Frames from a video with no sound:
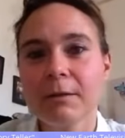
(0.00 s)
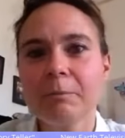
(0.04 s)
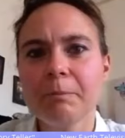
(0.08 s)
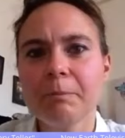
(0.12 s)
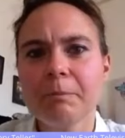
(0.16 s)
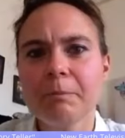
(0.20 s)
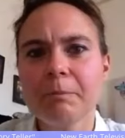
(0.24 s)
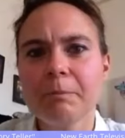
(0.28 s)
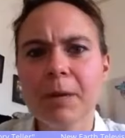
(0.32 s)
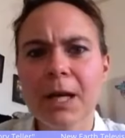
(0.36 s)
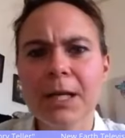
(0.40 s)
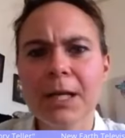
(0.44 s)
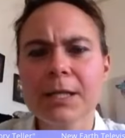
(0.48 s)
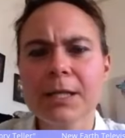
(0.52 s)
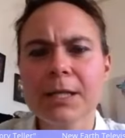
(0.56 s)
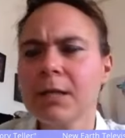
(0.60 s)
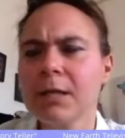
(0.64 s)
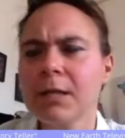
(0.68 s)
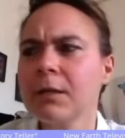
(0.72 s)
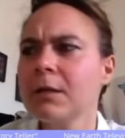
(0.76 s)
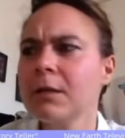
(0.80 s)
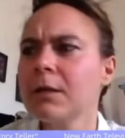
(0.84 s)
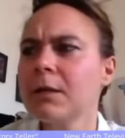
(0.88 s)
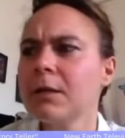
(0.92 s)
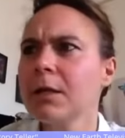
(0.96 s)
But
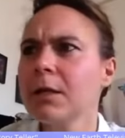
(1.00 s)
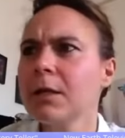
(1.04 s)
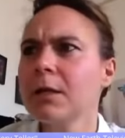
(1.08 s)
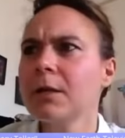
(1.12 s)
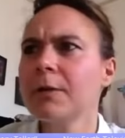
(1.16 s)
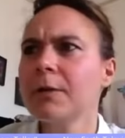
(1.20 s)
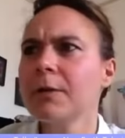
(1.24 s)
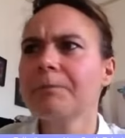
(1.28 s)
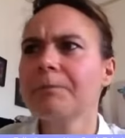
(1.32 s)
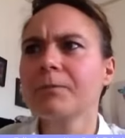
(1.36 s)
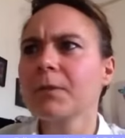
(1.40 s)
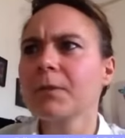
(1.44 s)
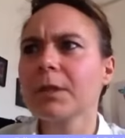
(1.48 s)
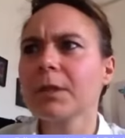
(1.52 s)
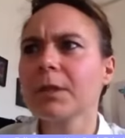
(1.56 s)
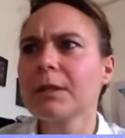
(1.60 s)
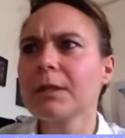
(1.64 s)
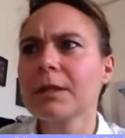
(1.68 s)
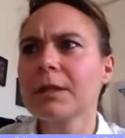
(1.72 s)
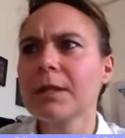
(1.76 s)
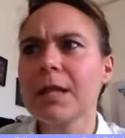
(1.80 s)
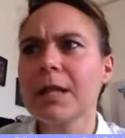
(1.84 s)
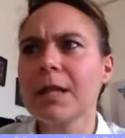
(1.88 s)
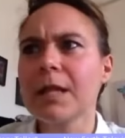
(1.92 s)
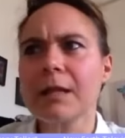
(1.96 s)

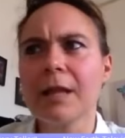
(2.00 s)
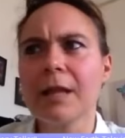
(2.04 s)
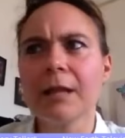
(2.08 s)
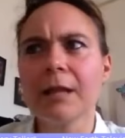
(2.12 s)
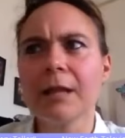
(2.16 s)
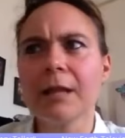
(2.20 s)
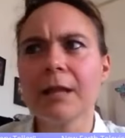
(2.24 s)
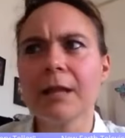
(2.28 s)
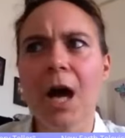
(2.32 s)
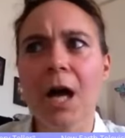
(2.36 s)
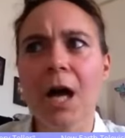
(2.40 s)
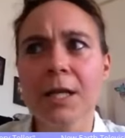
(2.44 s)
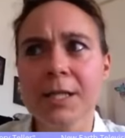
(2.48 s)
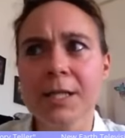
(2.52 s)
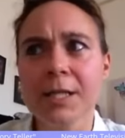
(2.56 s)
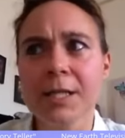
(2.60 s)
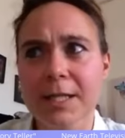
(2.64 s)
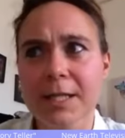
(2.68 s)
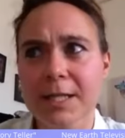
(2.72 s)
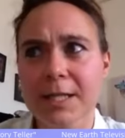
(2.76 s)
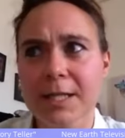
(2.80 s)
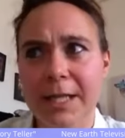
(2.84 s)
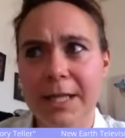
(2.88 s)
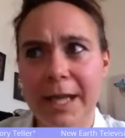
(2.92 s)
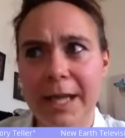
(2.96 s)
the, then the
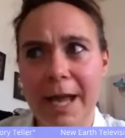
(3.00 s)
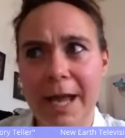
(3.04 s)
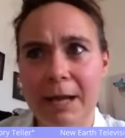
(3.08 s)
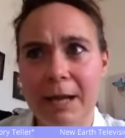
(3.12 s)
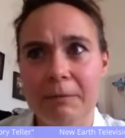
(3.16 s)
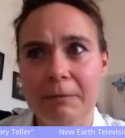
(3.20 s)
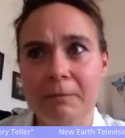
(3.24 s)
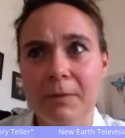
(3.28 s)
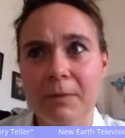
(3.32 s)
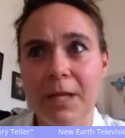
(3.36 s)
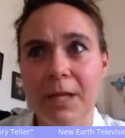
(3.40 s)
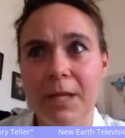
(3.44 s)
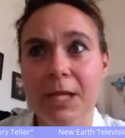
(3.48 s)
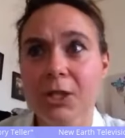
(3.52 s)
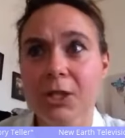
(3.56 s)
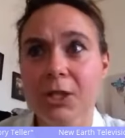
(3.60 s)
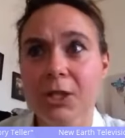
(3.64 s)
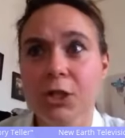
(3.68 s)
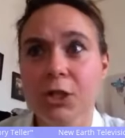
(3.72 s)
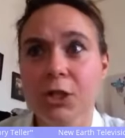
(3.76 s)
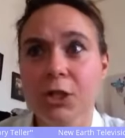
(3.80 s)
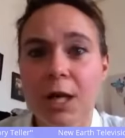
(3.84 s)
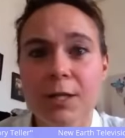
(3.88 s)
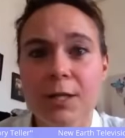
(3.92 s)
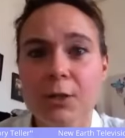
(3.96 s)
hunters came. They
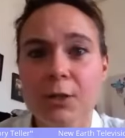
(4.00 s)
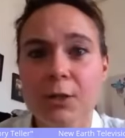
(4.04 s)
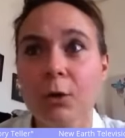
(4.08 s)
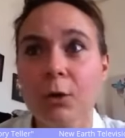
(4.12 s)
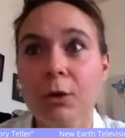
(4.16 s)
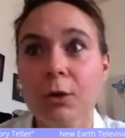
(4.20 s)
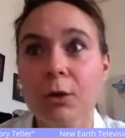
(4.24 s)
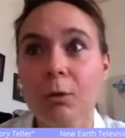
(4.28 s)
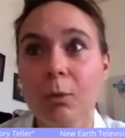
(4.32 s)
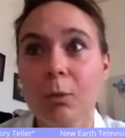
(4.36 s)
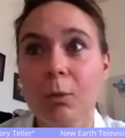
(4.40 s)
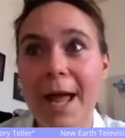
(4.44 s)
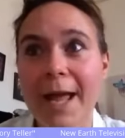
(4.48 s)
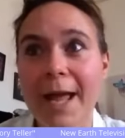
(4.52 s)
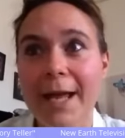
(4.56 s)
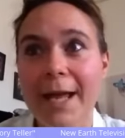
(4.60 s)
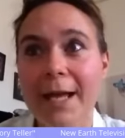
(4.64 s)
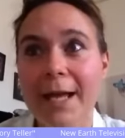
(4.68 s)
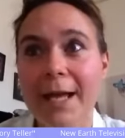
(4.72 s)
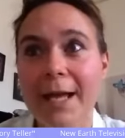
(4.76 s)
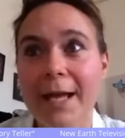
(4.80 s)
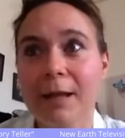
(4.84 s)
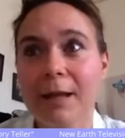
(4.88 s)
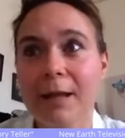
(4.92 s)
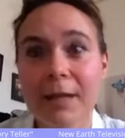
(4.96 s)
took us all
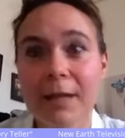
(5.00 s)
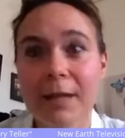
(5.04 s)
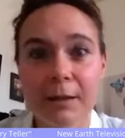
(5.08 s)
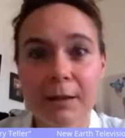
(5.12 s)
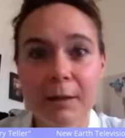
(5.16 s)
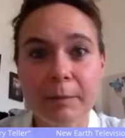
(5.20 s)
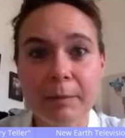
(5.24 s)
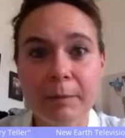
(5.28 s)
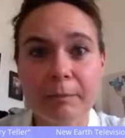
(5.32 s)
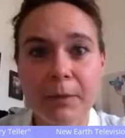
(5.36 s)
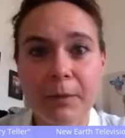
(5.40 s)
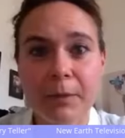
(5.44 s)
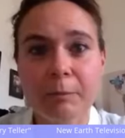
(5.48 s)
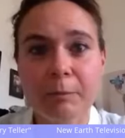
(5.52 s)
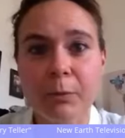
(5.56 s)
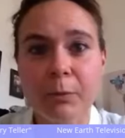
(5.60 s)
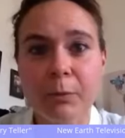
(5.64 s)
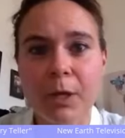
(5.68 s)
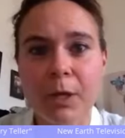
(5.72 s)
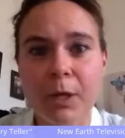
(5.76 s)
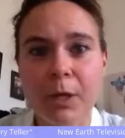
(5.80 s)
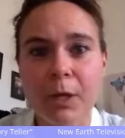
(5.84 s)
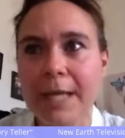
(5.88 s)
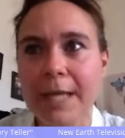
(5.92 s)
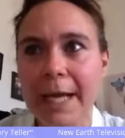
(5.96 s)
away. Uh, they they, they
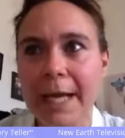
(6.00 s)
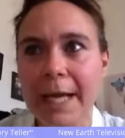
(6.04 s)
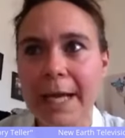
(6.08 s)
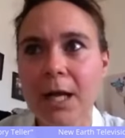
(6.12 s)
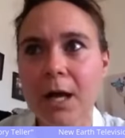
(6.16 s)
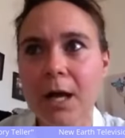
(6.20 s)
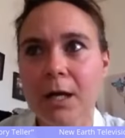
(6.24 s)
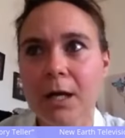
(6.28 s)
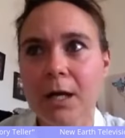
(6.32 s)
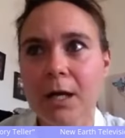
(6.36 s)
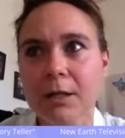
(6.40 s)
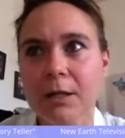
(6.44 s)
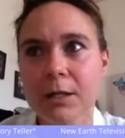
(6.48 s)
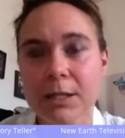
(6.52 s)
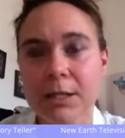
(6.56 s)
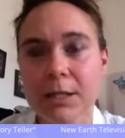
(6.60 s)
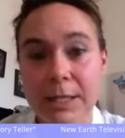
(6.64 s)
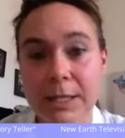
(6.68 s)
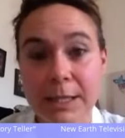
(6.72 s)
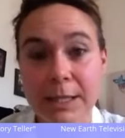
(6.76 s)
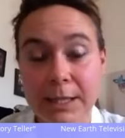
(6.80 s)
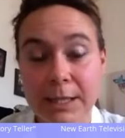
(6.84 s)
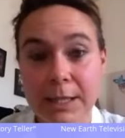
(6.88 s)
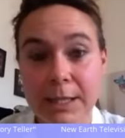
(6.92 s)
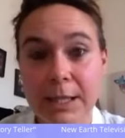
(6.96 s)
brought us here
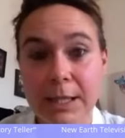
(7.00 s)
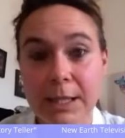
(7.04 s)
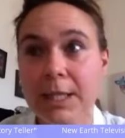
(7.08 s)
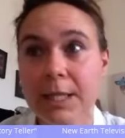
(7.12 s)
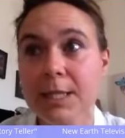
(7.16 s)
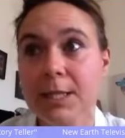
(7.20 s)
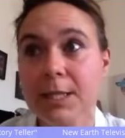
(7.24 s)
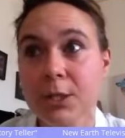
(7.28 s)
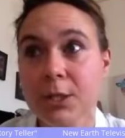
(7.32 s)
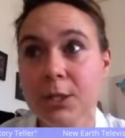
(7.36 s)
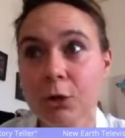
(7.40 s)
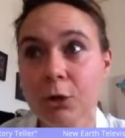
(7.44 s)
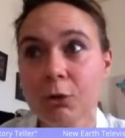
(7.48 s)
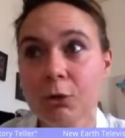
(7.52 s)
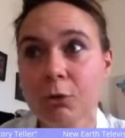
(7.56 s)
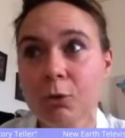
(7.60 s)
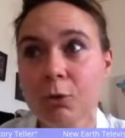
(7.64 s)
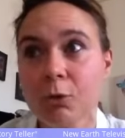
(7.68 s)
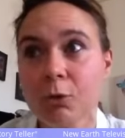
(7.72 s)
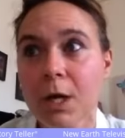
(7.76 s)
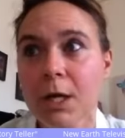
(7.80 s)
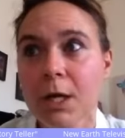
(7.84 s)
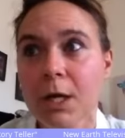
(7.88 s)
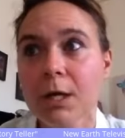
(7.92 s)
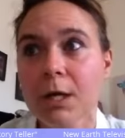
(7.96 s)
to the
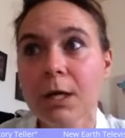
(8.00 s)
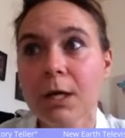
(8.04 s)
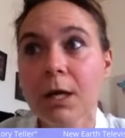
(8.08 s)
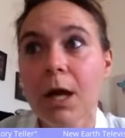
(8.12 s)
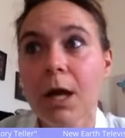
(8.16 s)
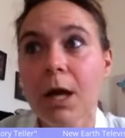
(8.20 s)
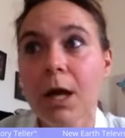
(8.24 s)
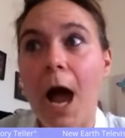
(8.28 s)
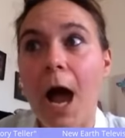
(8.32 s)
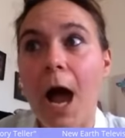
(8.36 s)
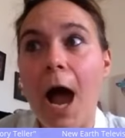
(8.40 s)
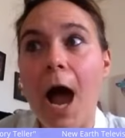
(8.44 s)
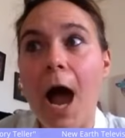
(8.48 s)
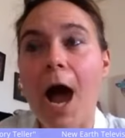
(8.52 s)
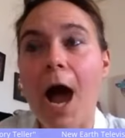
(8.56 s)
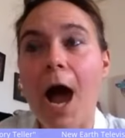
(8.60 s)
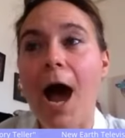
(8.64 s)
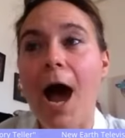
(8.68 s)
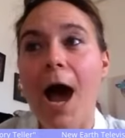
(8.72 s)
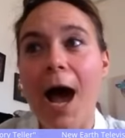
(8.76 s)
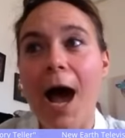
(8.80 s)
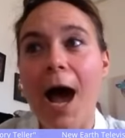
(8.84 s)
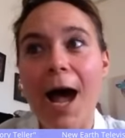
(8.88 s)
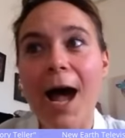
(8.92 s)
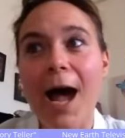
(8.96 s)
zoo.
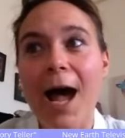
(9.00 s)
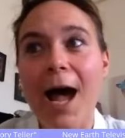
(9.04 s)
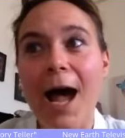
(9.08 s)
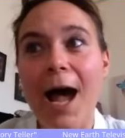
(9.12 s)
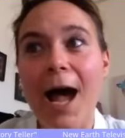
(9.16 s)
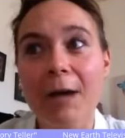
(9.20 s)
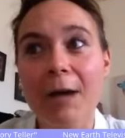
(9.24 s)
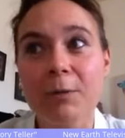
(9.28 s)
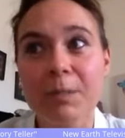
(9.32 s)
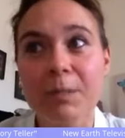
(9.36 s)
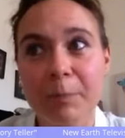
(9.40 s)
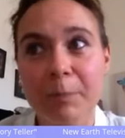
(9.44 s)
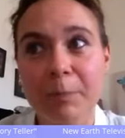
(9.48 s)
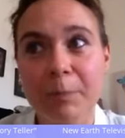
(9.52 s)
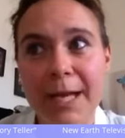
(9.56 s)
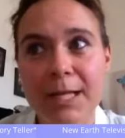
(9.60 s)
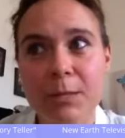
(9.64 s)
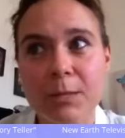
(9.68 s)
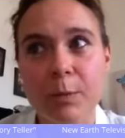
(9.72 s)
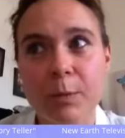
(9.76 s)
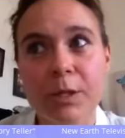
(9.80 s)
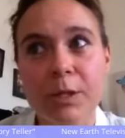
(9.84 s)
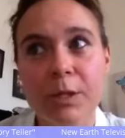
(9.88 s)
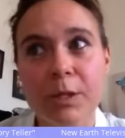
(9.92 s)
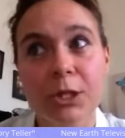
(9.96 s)
I, I was
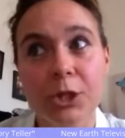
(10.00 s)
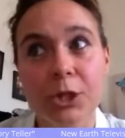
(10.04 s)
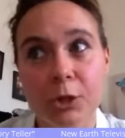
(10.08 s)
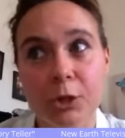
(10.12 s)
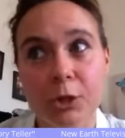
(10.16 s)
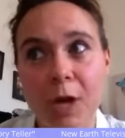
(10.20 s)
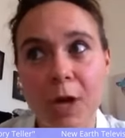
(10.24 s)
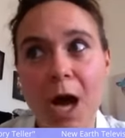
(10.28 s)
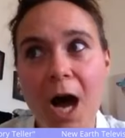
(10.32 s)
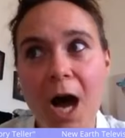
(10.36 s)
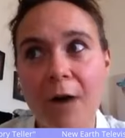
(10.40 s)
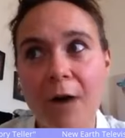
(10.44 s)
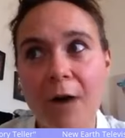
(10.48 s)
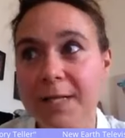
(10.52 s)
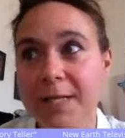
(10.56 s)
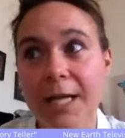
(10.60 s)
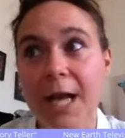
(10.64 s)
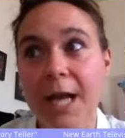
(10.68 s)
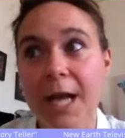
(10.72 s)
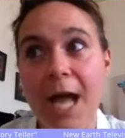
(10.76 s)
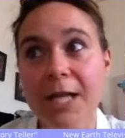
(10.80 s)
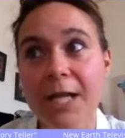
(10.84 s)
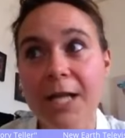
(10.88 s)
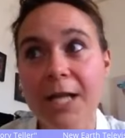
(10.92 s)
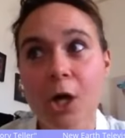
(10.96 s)
placed with the giraffes,
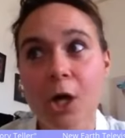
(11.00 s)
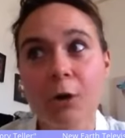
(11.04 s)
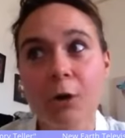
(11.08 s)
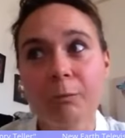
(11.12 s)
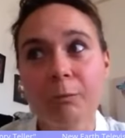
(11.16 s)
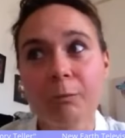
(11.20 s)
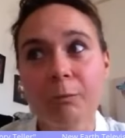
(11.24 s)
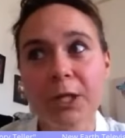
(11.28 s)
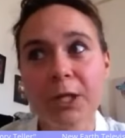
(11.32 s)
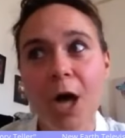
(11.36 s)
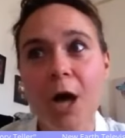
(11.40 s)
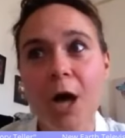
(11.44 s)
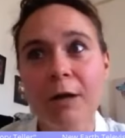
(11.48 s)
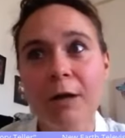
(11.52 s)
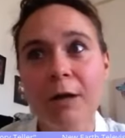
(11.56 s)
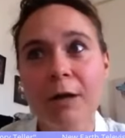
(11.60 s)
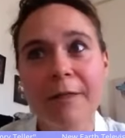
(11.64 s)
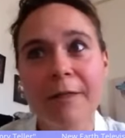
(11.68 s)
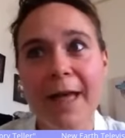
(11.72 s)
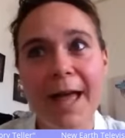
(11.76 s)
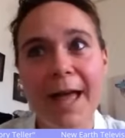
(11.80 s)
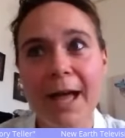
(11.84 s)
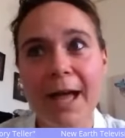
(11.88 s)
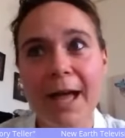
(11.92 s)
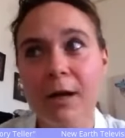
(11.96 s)
and I don't belong
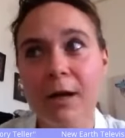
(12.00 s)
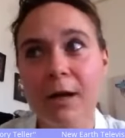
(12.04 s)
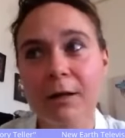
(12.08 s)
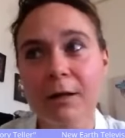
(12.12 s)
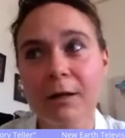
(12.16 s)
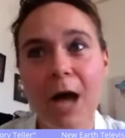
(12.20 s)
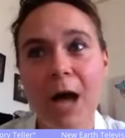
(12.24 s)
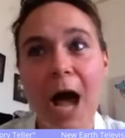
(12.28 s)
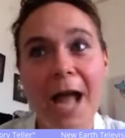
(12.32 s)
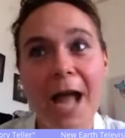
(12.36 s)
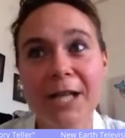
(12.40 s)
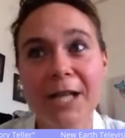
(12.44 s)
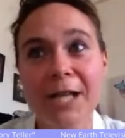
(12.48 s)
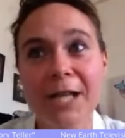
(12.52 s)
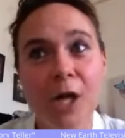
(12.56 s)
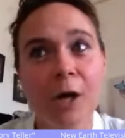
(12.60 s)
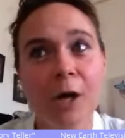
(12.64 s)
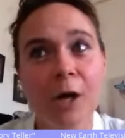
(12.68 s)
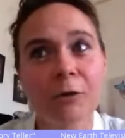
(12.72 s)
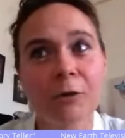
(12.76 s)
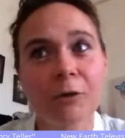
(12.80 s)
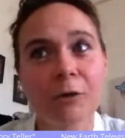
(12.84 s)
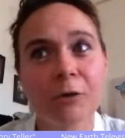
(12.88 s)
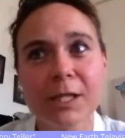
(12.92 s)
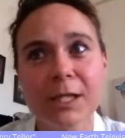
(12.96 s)
there. I
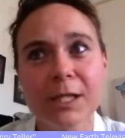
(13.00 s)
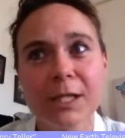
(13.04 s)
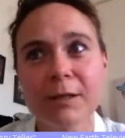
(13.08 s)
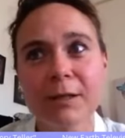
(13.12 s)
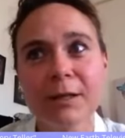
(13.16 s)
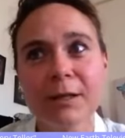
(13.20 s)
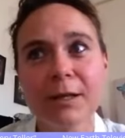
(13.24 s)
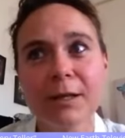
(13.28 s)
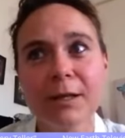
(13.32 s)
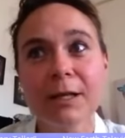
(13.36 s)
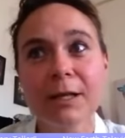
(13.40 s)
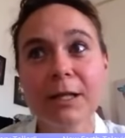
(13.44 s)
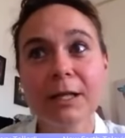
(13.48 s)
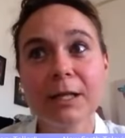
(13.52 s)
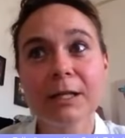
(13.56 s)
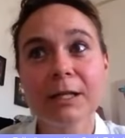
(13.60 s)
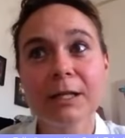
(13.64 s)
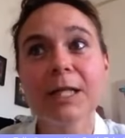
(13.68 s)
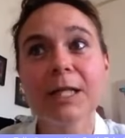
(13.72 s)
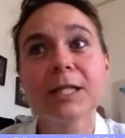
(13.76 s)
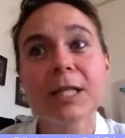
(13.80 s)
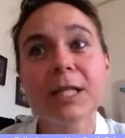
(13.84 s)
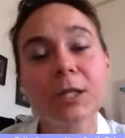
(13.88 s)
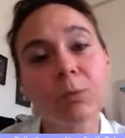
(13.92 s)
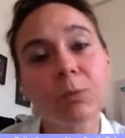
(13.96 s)
don't.
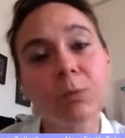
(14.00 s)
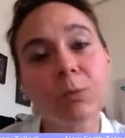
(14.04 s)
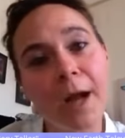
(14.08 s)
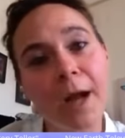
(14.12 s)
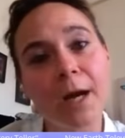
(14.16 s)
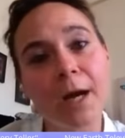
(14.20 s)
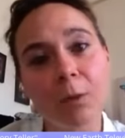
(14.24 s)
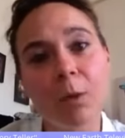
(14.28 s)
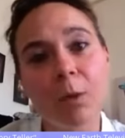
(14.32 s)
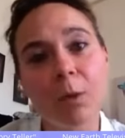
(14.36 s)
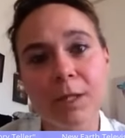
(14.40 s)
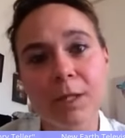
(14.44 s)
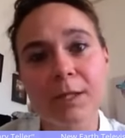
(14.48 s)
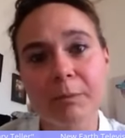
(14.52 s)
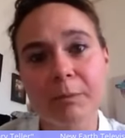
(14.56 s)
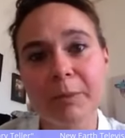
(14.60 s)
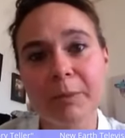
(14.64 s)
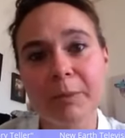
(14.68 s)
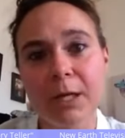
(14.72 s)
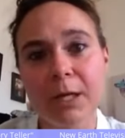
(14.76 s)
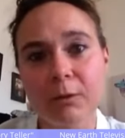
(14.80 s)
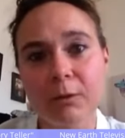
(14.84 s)
This is why I want to be a